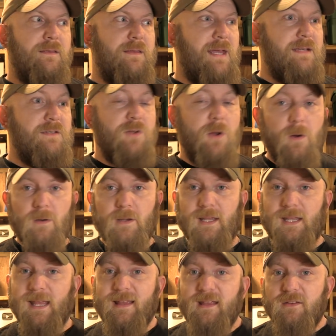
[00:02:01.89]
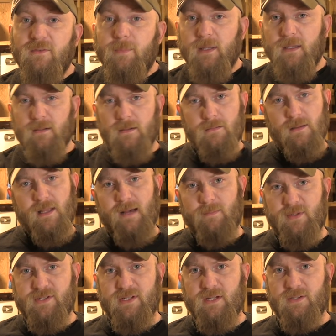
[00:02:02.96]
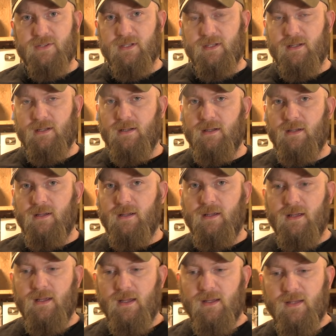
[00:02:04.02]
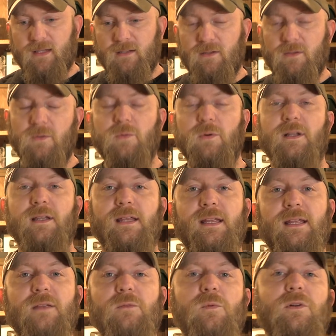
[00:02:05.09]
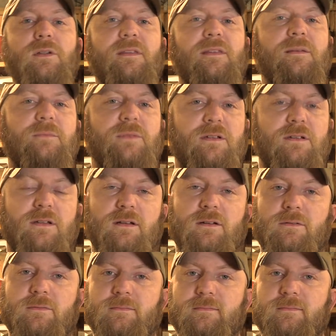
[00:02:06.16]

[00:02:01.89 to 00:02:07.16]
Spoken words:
They target his political opposition. And they do what he wanted them to do.